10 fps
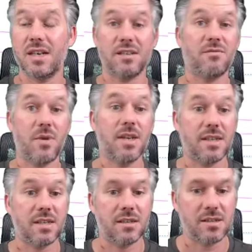a case of
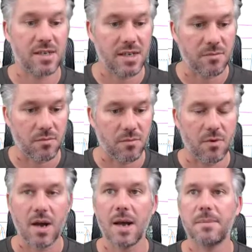waiting and seeing
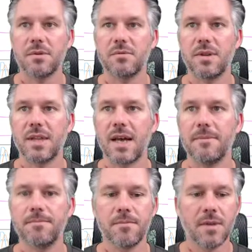what happens with that.
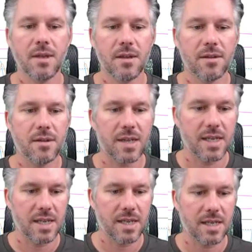
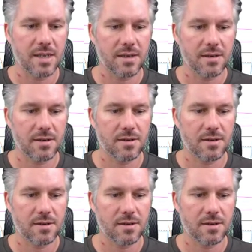The